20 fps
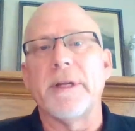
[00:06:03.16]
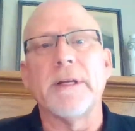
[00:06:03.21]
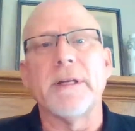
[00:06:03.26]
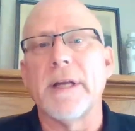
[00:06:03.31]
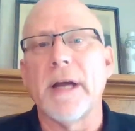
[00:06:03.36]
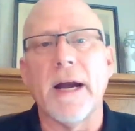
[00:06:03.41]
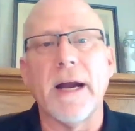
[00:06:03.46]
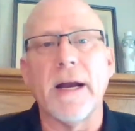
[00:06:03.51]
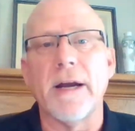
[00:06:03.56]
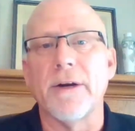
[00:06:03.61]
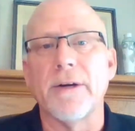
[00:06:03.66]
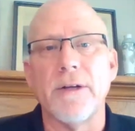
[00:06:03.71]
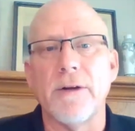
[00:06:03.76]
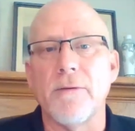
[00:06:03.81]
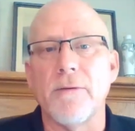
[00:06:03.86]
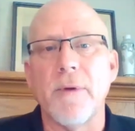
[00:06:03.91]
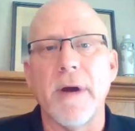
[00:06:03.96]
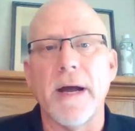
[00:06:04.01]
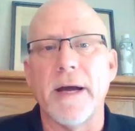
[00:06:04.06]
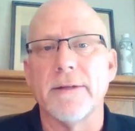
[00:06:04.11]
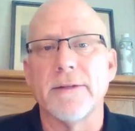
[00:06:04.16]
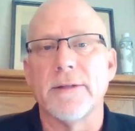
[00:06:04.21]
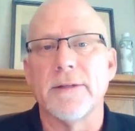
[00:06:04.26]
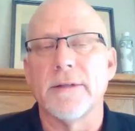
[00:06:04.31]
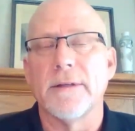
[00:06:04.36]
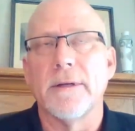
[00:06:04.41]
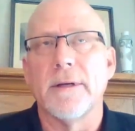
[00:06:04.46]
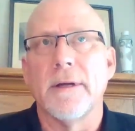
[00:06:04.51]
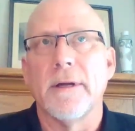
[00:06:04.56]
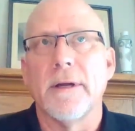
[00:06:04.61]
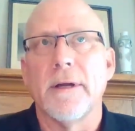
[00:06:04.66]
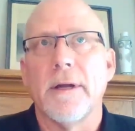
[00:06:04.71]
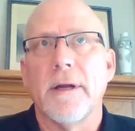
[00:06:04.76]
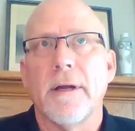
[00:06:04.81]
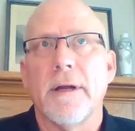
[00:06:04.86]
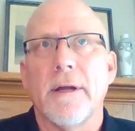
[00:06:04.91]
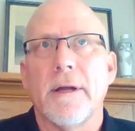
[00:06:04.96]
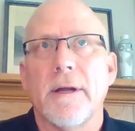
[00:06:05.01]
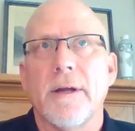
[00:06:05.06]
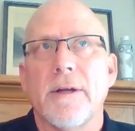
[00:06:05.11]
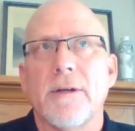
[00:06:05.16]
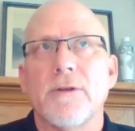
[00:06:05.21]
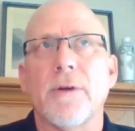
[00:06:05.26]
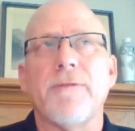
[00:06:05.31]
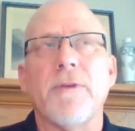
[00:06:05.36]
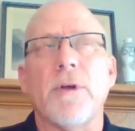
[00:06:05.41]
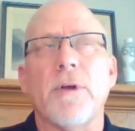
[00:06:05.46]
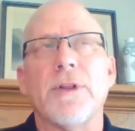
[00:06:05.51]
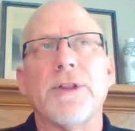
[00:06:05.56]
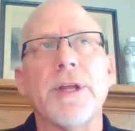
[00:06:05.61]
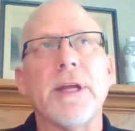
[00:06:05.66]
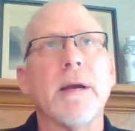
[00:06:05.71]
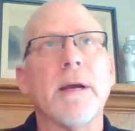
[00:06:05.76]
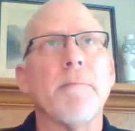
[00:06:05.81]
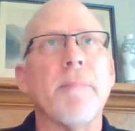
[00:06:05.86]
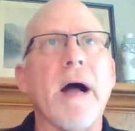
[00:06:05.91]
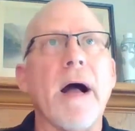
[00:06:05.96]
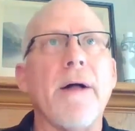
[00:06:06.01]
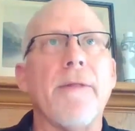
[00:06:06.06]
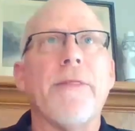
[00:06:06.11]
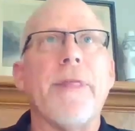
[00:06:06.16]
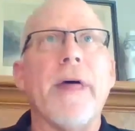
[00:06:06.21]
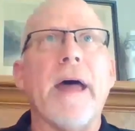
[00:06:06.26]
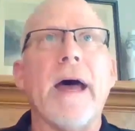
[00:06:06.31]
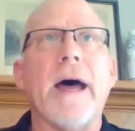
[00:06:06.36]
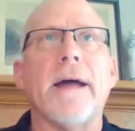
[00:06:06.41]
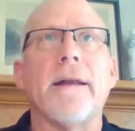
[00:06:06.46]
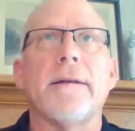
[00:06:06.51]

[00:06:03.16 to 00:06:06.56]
from the entire US. So if you think about